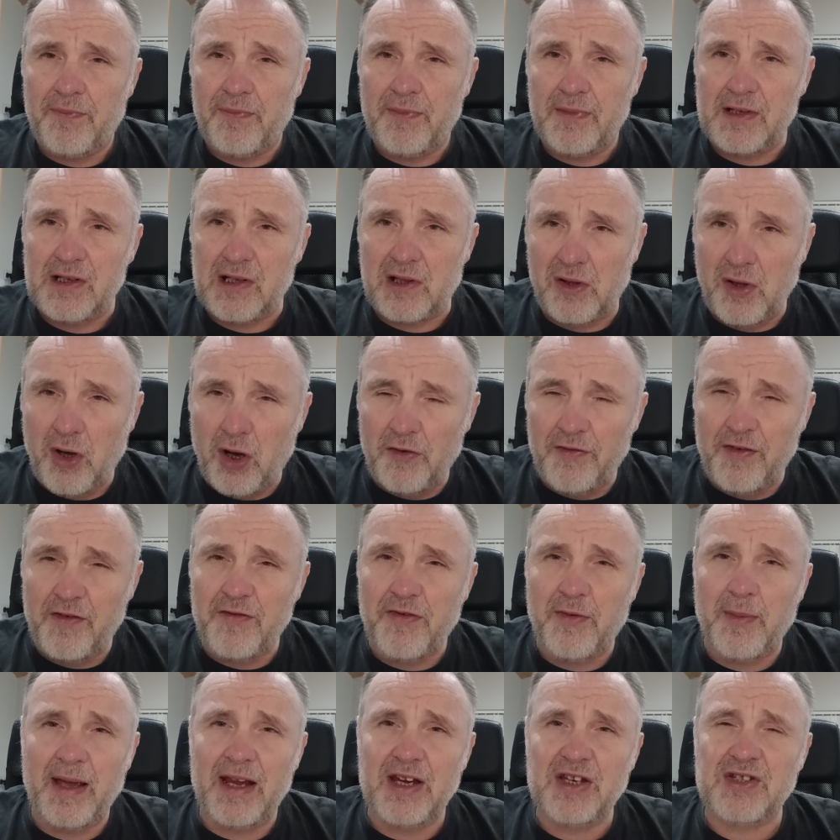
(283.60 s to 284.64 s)
There's a lot of
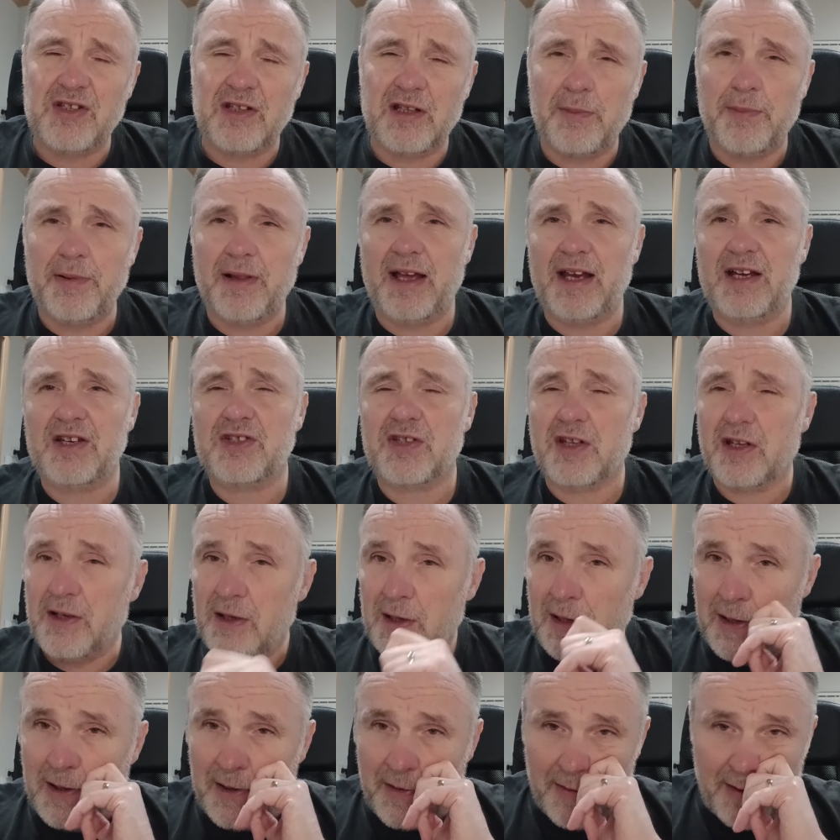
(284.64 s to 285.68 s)
information in the pledge
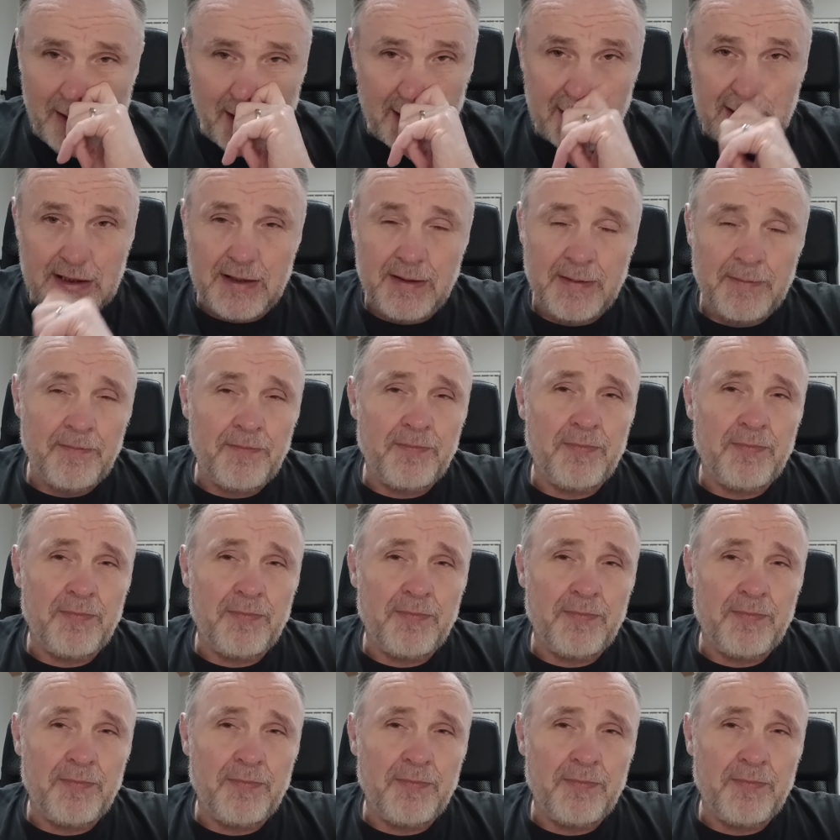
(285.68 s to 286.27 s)
that